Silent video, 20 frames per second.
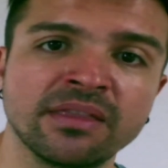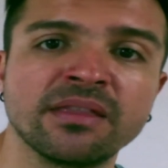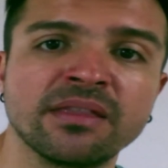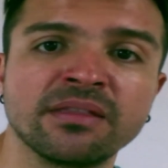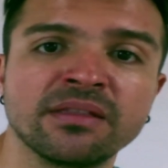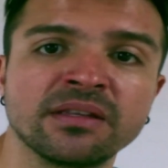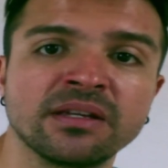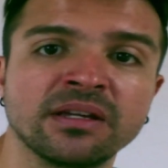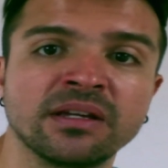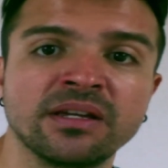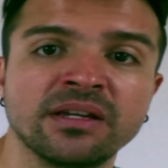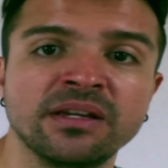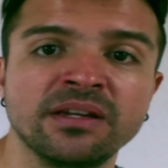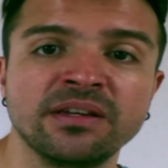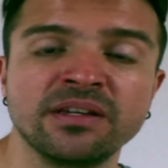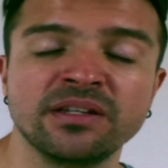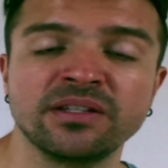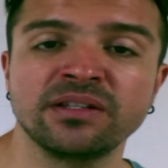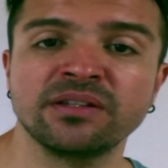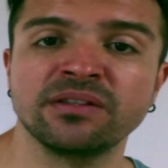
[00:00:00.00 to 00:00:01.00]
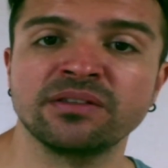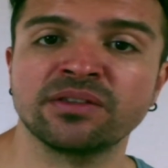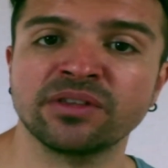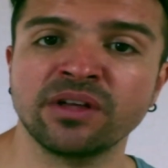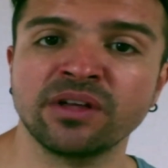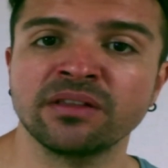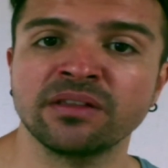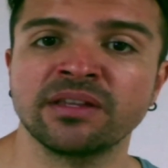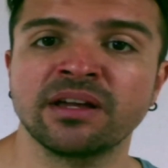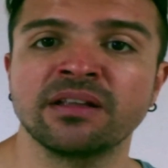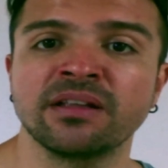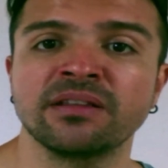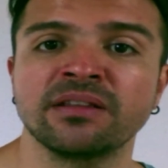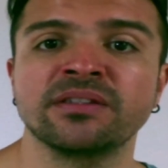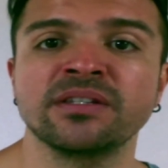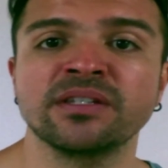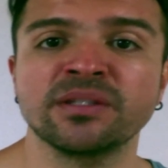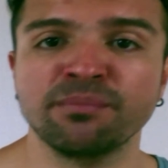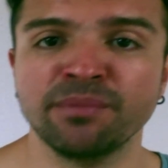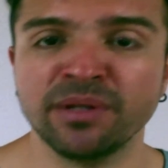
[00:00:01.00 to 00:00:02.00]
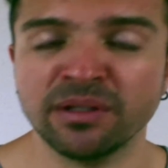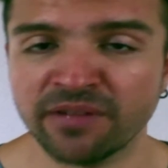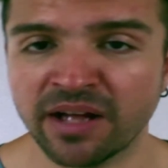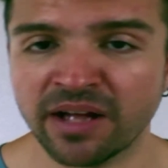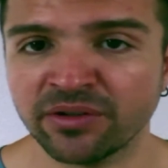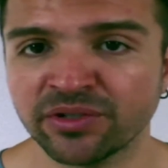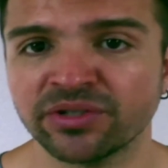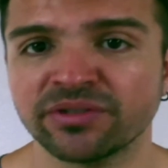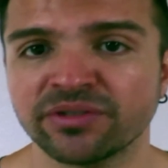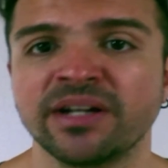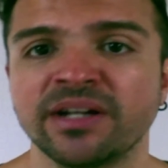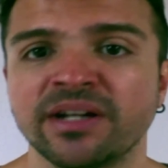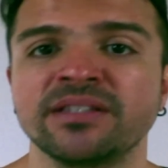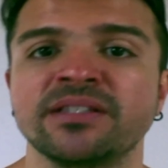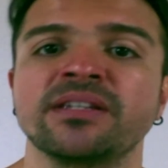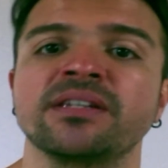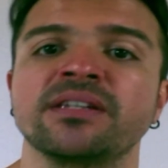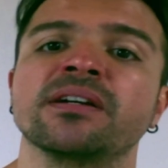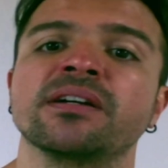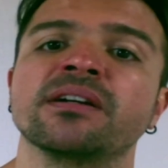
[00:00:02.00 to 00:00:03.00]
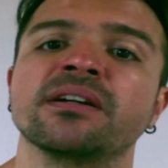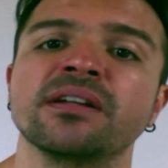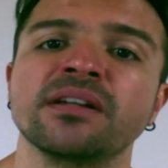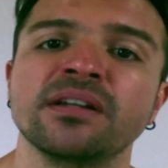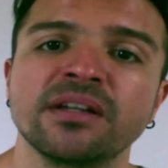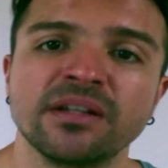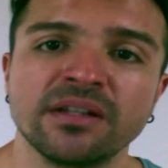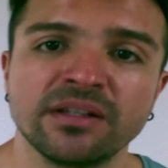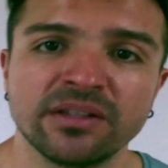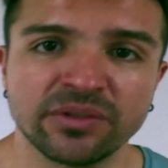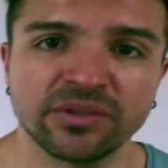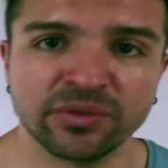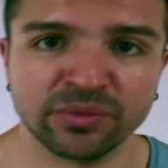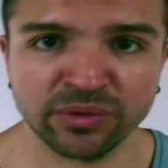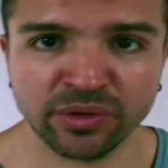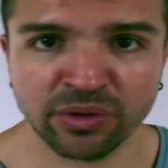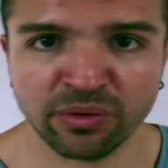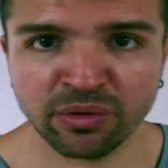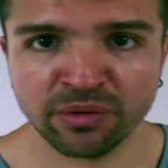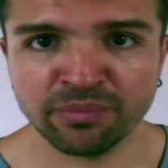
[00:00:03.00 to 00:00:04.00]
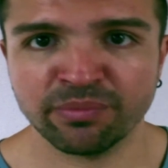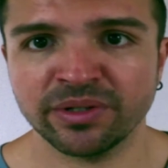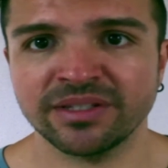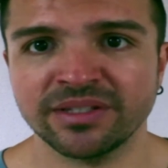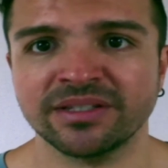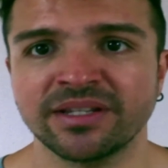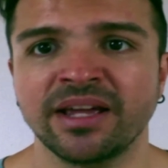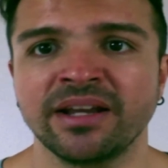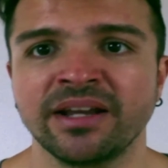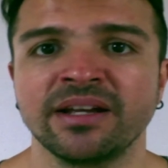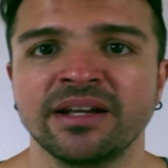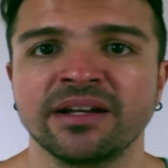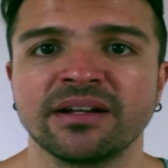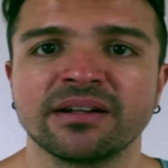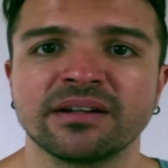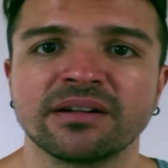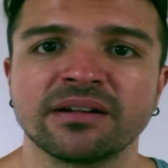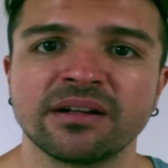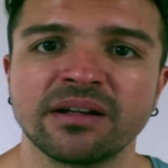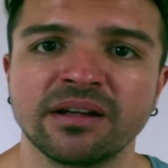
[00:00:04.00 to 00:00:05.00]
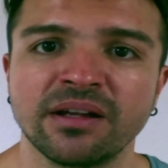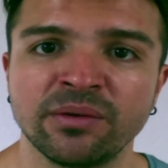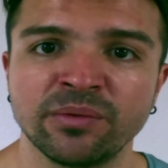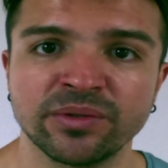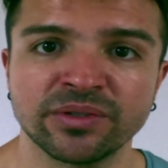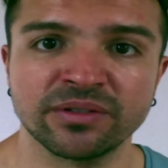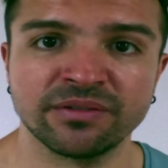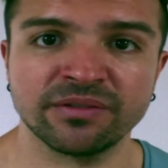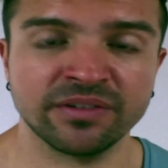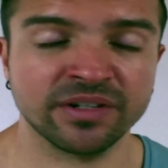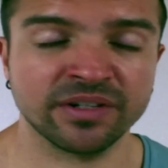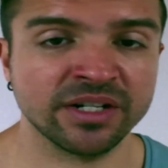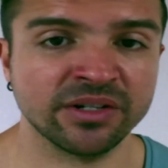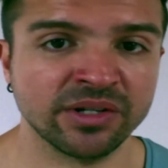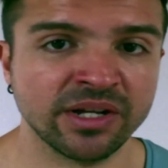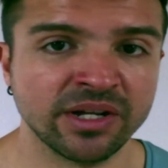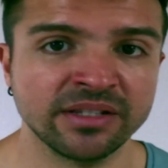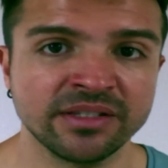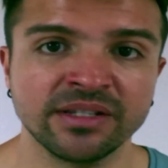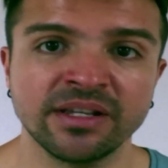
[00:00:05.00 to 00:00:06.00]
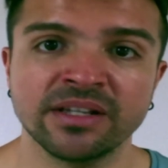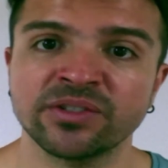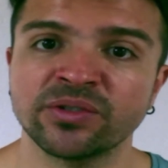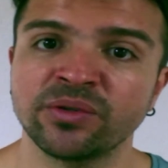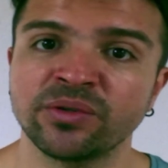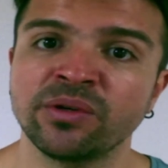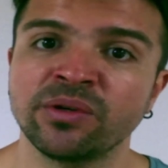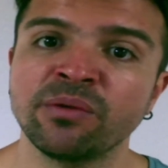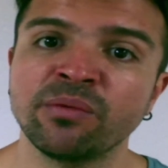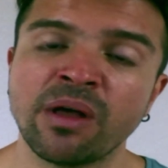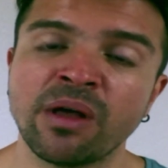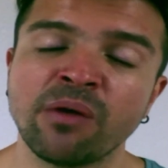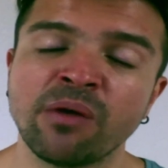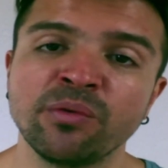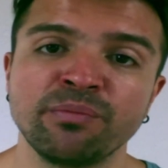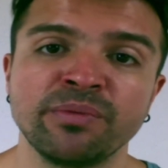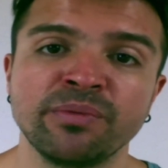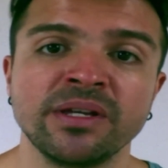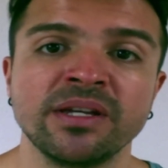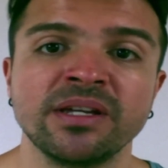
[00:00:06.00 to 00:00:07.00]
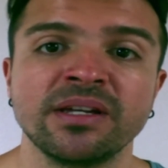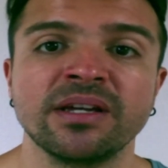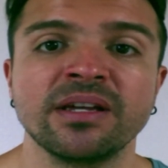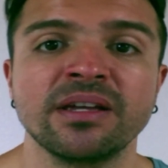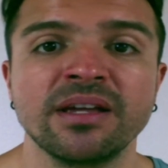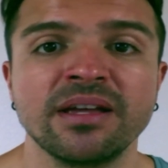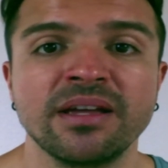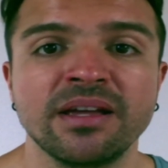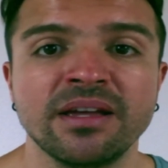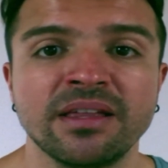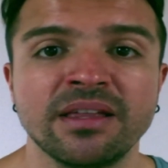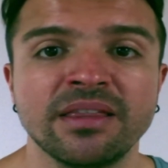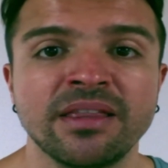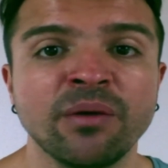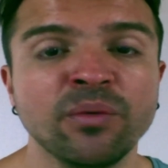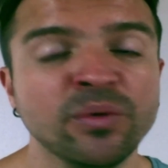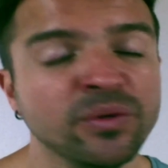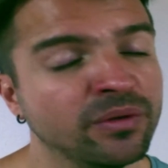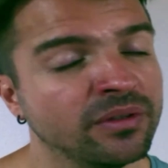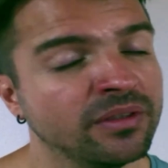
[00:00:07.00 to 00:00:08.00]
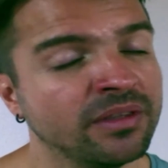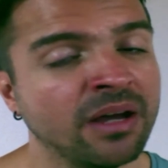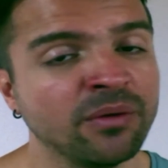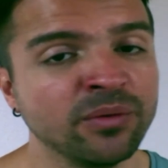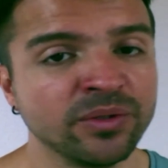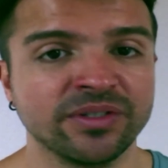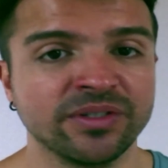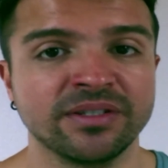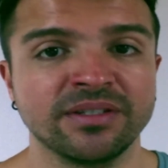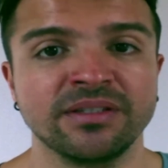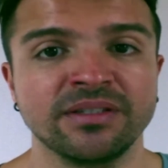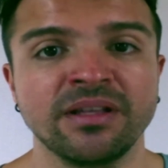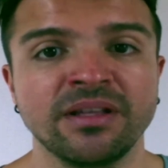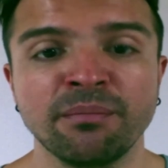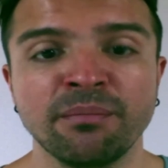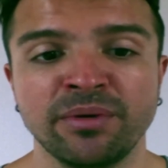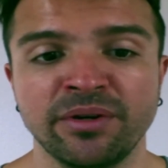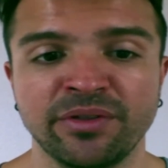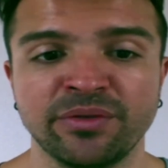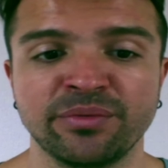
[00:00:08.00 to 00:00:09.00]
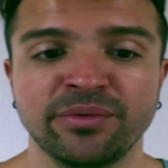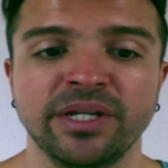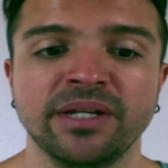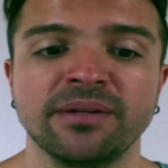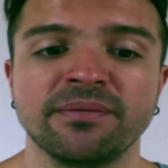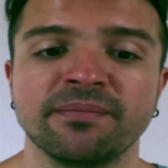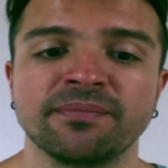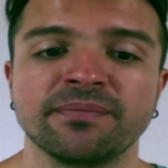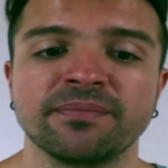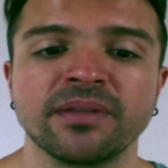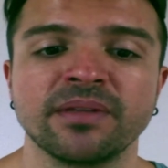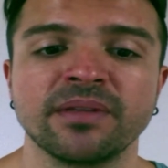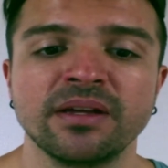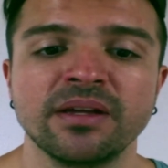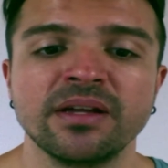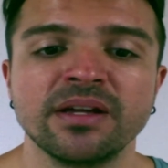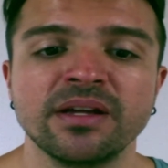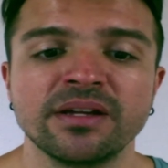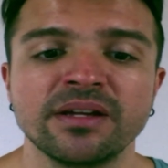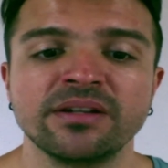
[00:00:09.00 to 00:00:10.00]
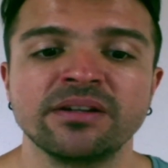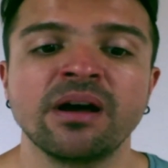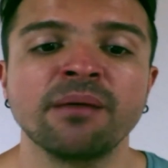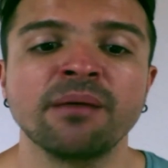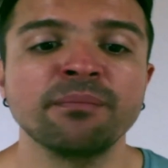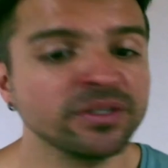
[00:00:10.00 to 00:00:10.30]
he thought that this meal voucher idea through a corporate setting, it was a very good idea. So that was his number 3. Number